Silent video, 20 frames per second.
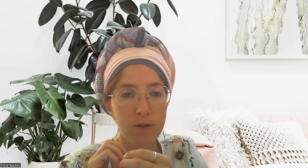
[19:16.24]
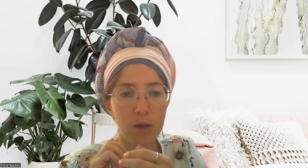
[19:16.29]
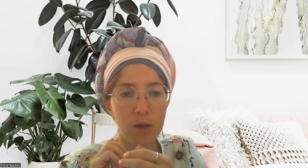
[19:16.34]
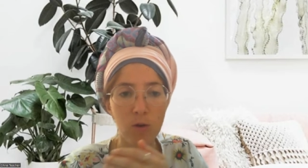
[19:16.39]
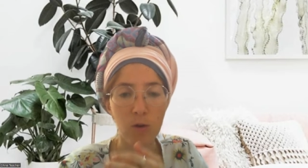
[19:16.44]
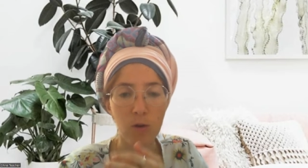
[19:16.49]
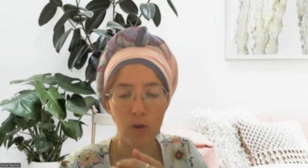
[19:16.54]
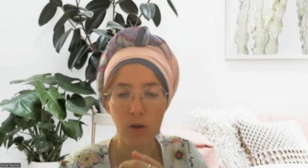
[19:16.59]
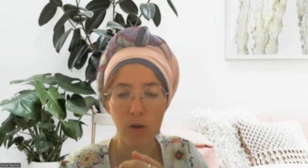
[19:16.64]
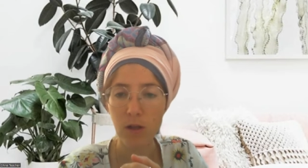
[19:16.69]

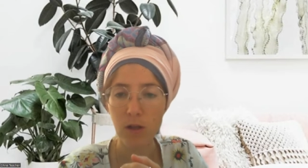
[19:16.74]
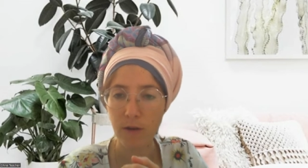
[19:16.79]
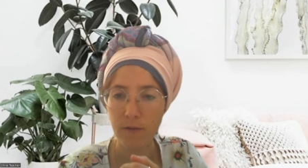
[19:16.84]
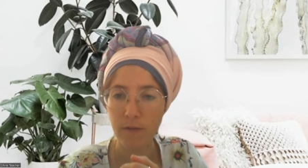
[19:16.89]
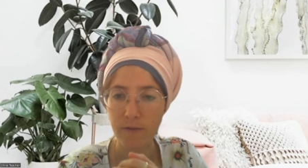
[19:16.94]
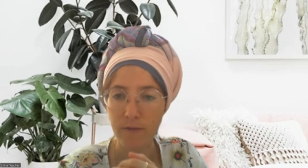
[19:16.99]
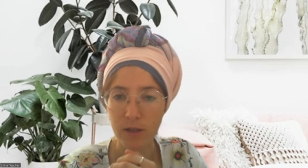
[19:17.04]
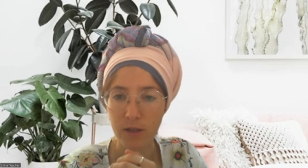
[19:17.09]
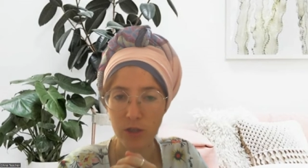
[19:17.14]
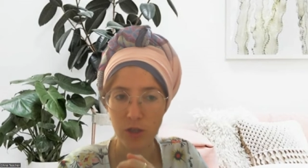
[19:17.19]
goal
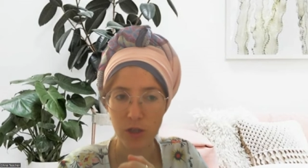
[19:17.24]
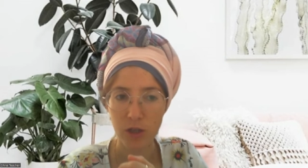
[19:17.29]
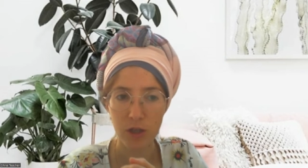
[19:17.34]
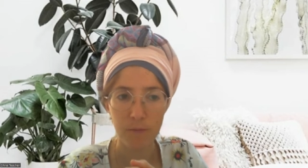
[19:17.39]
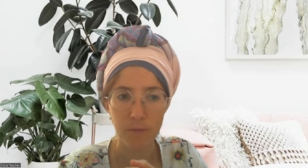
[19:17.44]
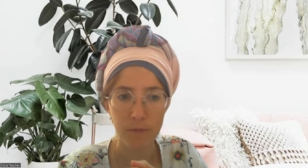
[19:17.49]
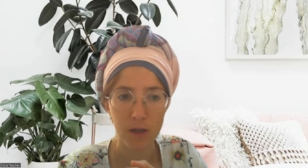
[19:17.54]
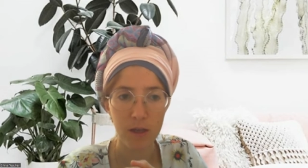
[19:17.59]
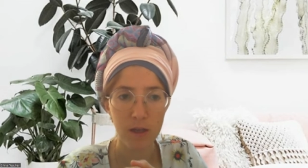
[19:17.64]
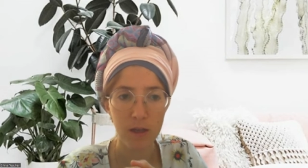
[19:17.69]
of the
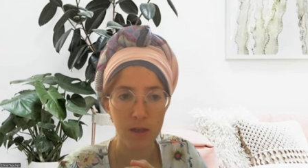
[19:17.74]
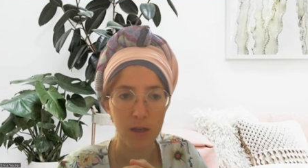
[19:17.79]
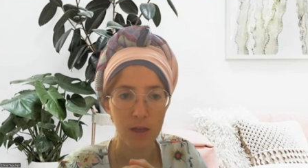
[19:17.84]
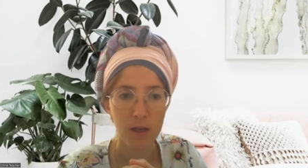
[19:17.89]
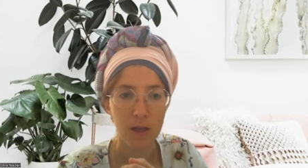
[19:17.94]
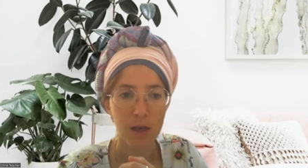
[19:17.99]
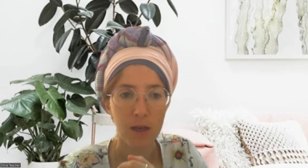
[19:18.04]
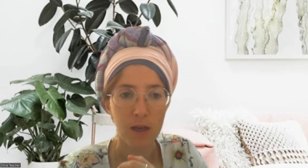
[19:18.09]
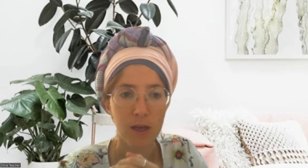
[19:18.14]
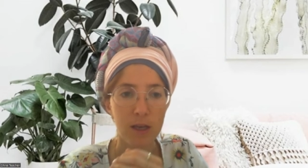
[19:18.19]
treatment
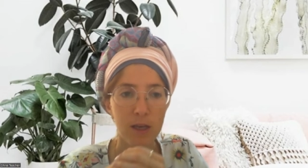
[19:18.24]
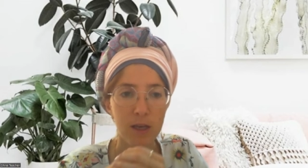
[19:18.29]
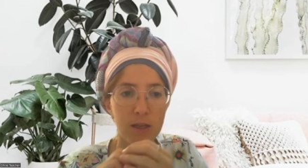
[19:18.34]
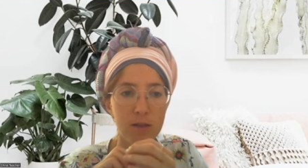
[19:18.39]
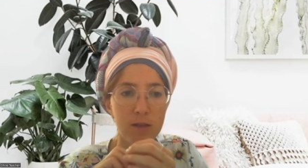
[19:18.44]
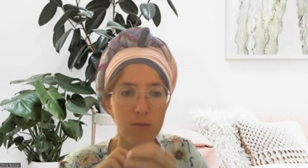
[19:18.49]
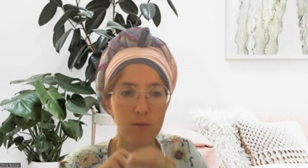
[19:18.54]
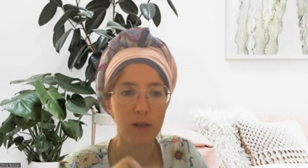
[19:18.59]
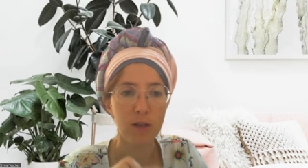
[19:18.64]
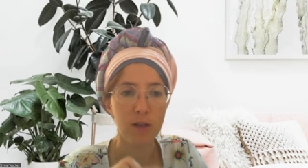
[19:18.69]
is
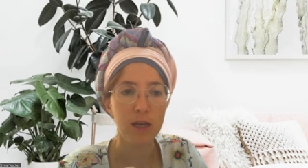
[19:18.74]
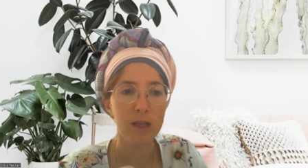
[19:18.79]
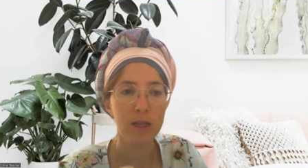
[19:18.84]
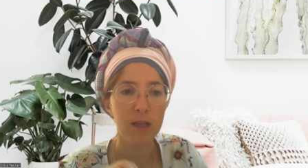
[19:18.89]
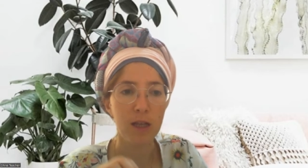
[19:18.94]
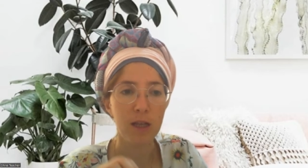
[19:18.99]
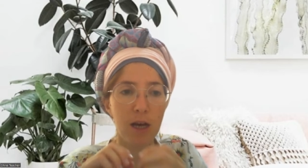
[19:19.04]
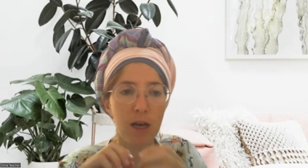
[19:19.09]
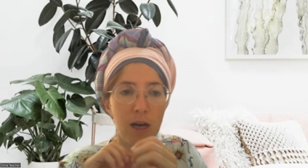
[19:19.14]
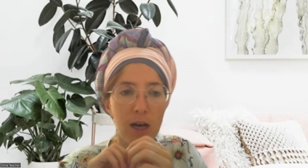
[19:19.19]
to
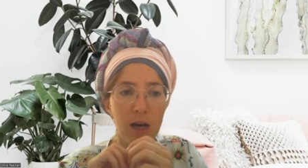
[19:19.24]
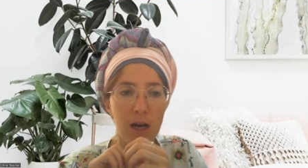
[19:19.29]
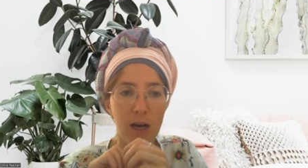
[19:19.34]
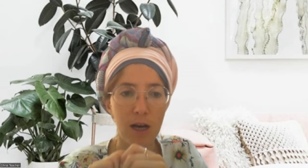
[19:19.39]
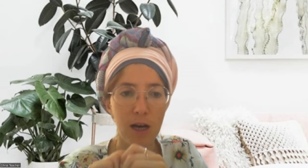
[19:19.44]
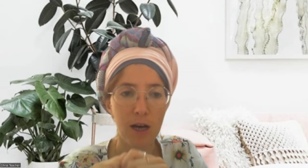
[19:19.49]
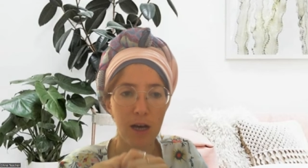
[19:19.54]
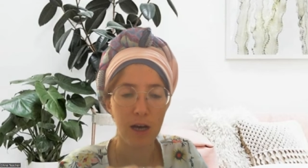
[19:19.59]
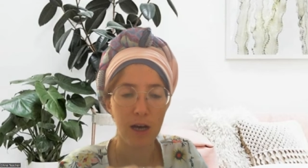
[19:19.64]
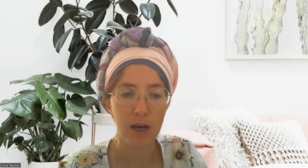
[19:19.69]
learn
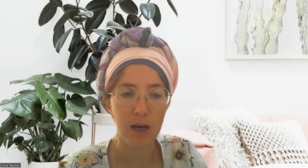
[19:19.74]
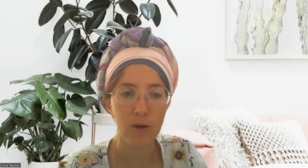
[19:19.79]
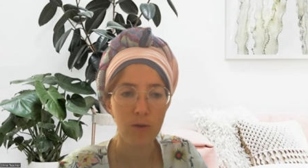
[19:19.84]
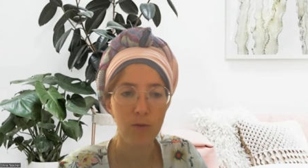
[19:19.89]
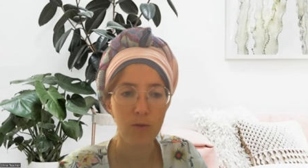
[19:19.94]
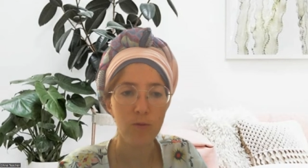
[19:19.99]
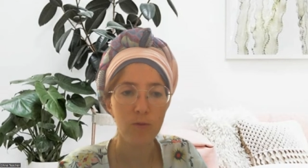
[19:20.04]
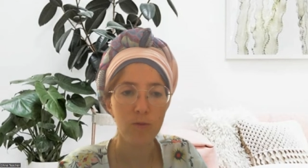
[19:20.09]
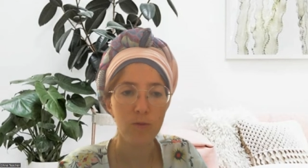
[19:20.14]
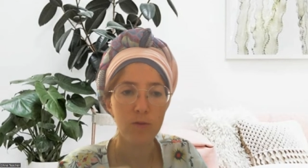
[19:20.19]

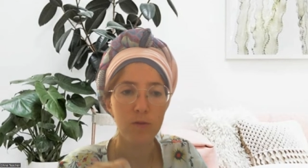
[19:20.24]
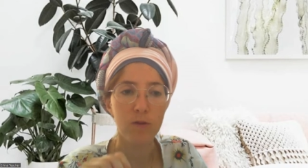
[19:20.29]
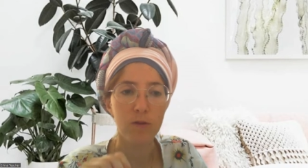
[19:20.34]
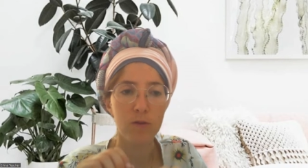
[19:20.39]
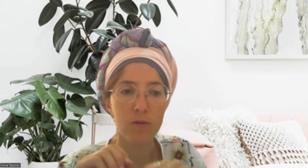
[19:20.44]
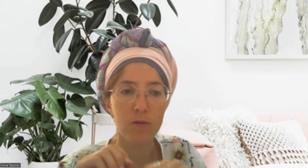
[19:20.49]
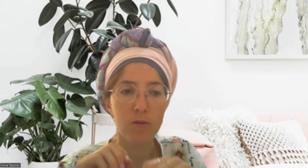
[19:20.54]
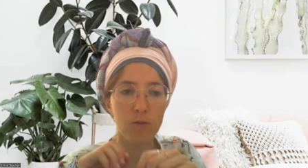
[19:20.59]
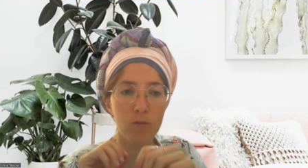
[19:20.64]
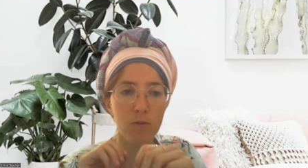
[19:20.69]
how
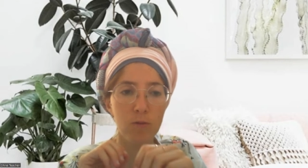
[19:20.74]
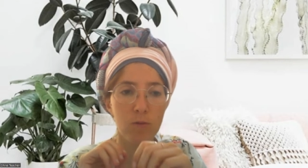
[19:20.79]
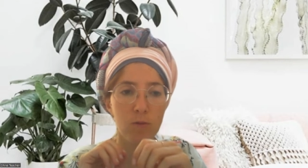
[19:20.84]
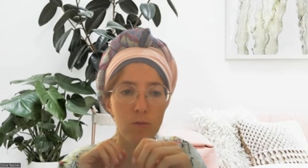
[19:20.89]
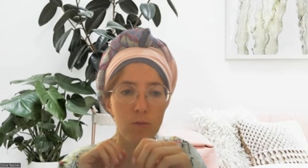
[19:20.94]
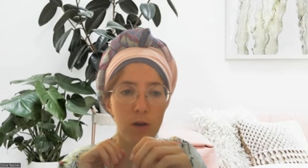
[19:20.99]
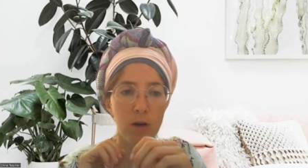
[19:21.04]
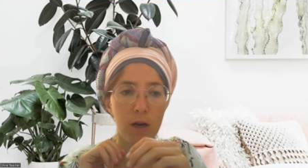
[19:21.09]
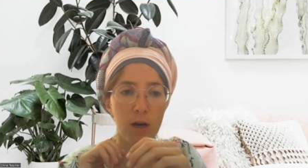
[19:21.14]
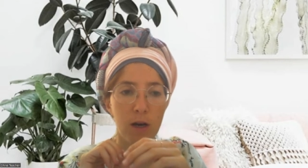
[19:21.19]
to